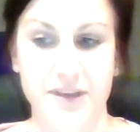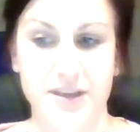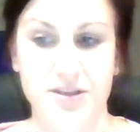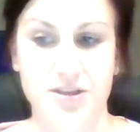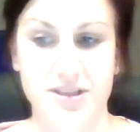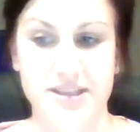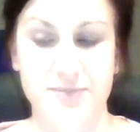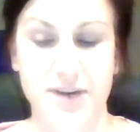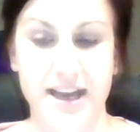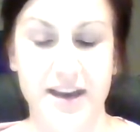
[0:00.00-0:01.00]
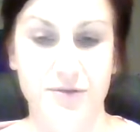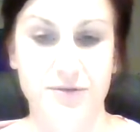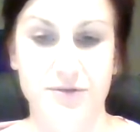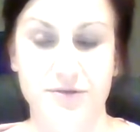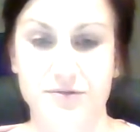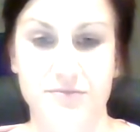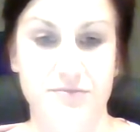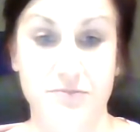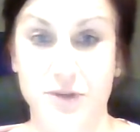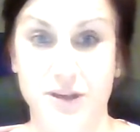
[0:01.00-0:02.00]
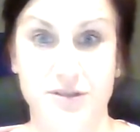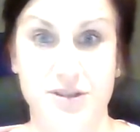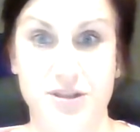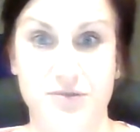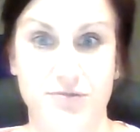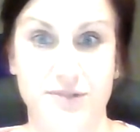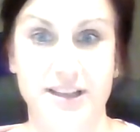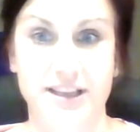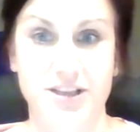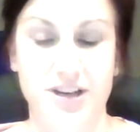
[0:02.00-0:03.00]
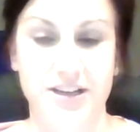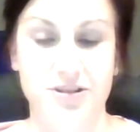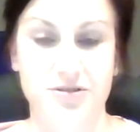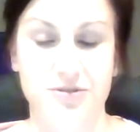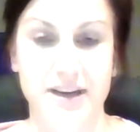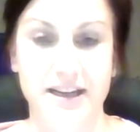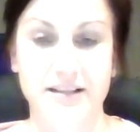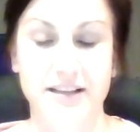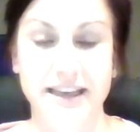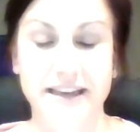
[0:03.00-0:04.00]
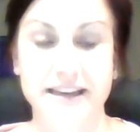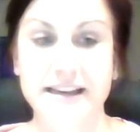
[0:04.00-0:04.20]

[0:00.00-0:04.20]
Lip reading: just my health, it just really changed dramatically.